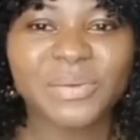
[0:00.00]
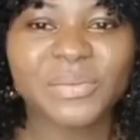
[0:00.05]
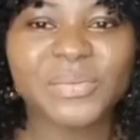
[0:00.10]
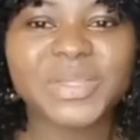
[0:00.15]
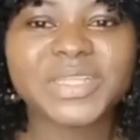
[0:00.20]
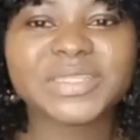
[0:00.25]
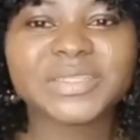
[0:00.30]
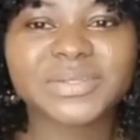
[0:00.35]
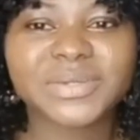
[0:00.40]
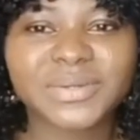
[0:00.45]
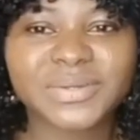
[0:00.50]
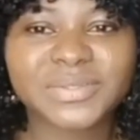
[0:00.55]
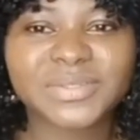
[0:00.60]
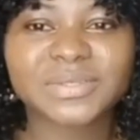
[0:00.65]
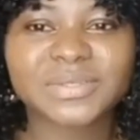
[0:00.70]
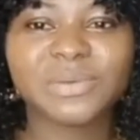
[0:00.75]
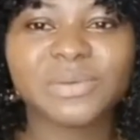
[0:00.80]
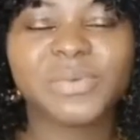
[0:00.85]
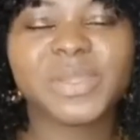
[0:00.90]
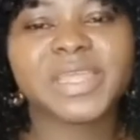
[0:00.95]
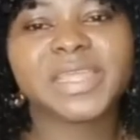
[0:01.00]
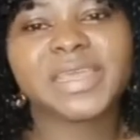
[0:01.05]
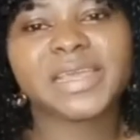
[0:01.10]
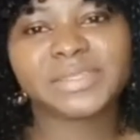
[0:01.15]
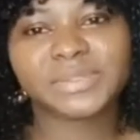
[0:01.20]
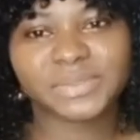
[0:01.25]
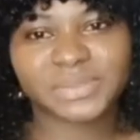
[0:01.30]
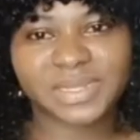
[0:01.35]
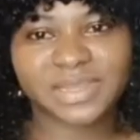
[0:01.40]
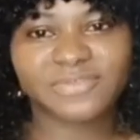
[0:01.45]
with us. We
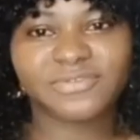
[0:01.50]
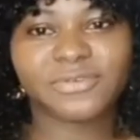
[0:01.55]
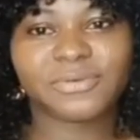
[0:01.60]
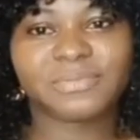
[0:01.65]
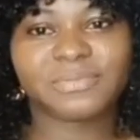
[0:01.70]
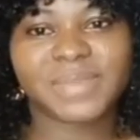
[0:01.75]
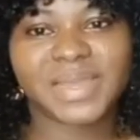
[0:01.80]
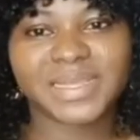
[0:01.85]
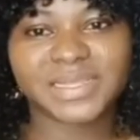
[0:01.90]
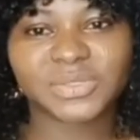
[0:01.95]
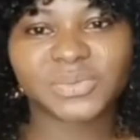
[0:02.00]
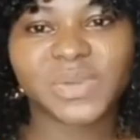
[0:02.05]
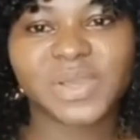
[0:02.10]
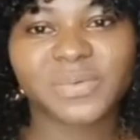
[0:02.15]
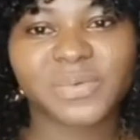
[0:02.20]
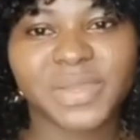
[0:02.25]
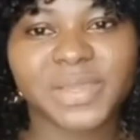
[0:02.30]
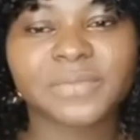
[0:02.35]
get una for mind well.